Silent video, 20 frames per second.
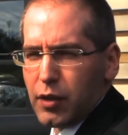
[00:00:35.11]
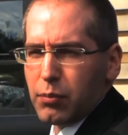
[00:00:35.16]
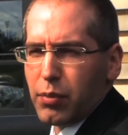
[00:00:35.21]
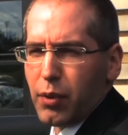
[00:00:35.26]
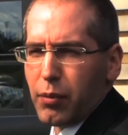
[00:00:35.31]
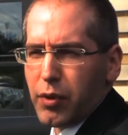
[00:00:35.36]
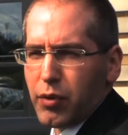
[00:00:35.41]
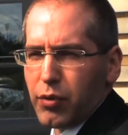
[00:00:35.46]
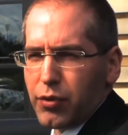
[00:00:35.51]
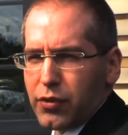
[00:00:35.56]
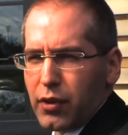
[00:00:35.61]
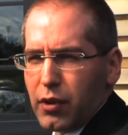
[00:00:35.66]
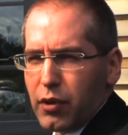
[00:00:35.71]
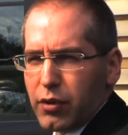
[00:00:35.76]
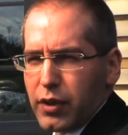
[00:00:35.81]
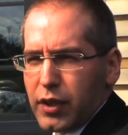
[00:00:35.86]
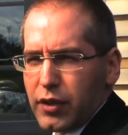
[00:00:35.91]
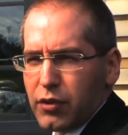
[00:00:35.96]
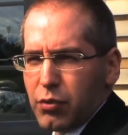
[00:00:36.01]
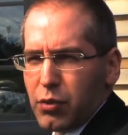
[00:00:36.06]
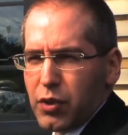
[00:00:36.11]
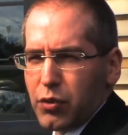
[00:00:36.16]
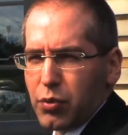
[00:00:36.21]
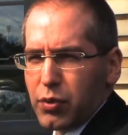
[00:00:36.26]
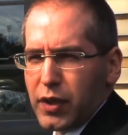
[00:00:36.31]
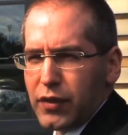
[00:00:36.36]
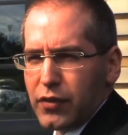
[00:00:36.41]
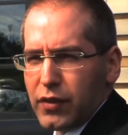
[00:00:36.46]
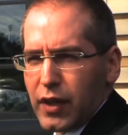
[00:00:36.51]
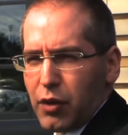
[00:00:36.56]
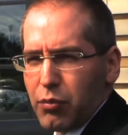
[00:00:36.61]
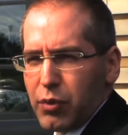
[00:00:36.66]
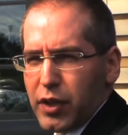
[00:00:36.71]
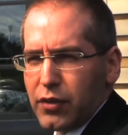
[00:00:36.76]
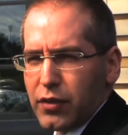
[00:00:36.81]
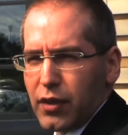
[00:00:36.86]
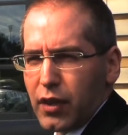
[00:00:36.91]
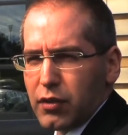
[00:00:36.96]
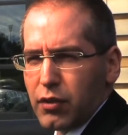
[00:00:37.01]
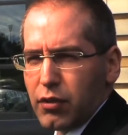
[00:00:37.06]
but we're also looking to increase our
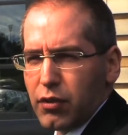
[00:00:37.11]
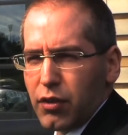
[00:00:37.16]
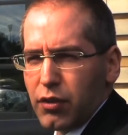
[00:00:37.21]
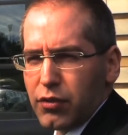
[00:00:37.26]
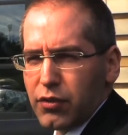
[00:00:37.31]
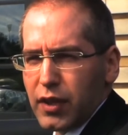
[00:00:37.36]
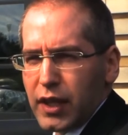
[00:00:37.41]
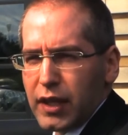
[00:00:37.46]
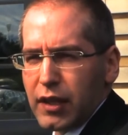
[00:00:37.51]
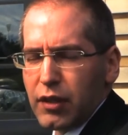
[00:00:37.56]
recycled content